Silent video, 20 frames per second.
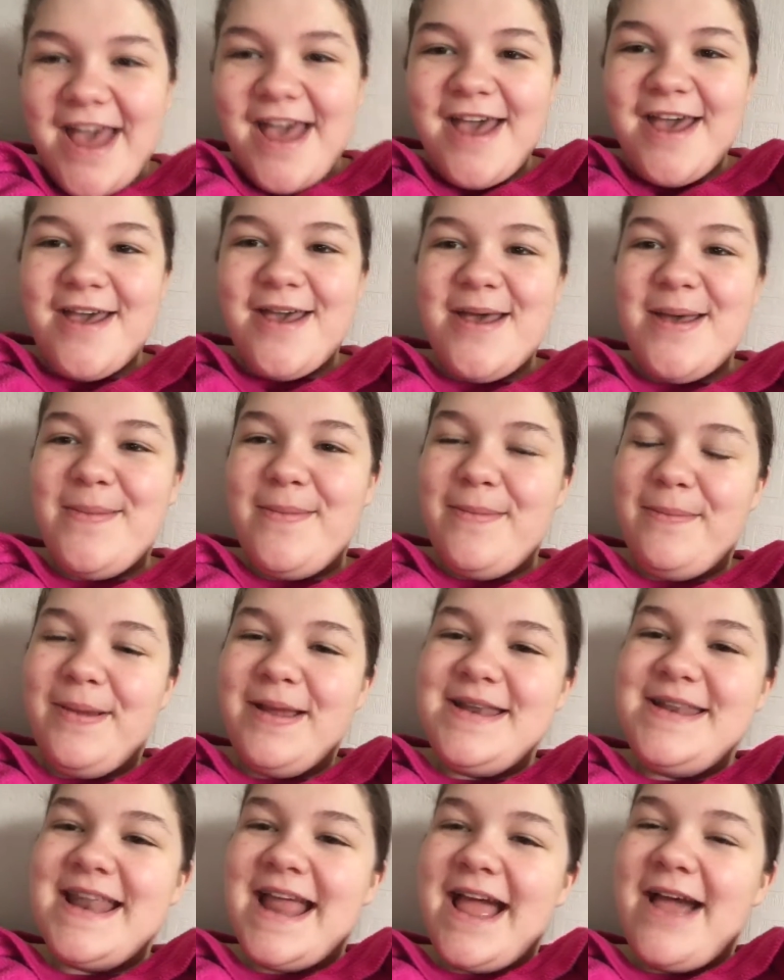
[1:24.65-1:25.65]

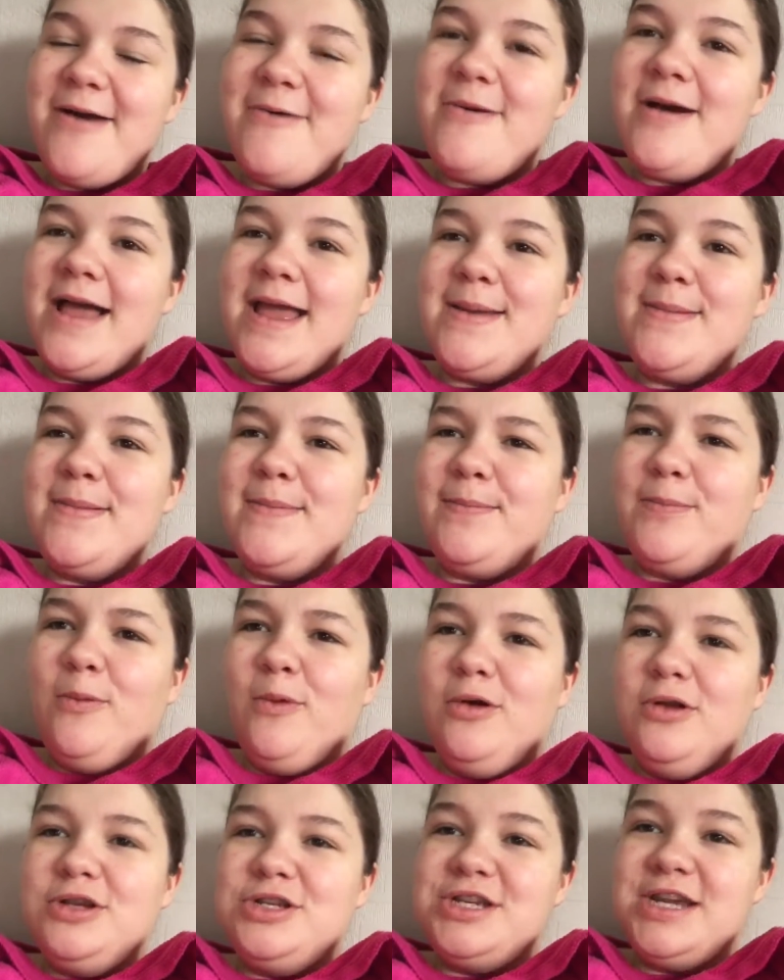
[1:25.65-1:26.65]
But now I'm
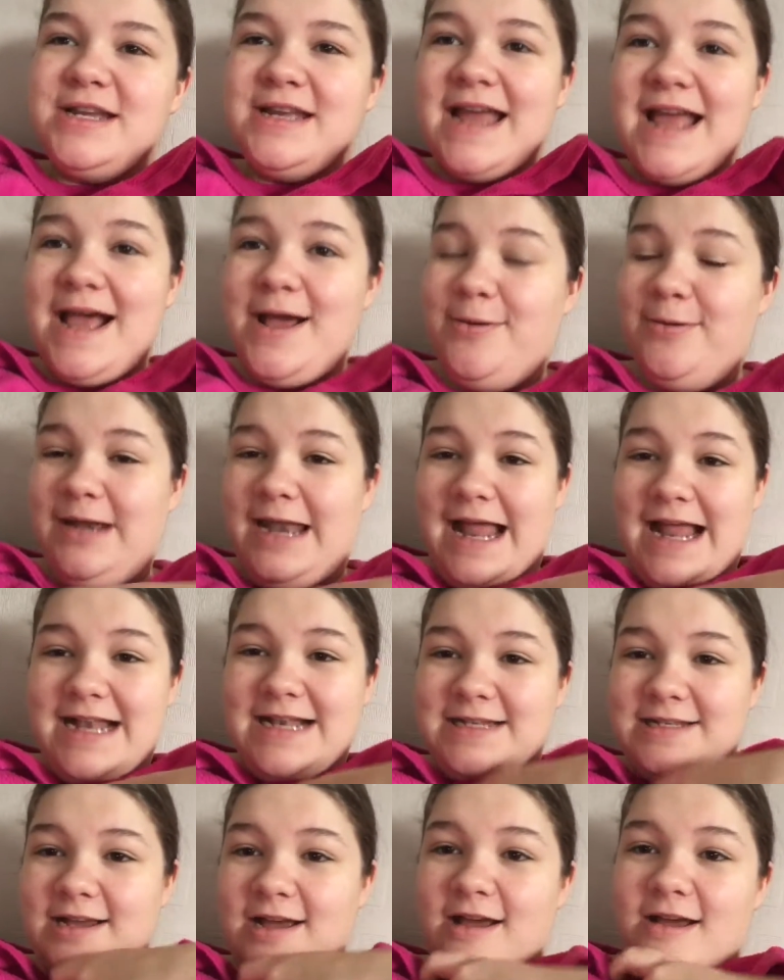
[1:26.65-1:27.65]
watching
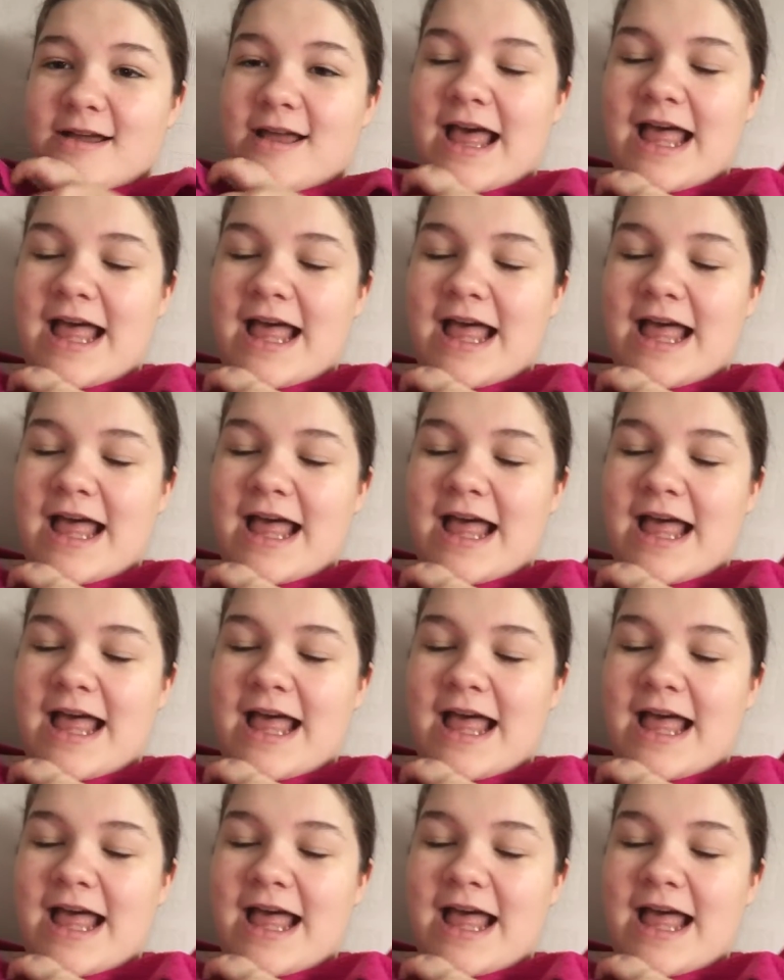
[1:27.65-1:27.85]
Outlander.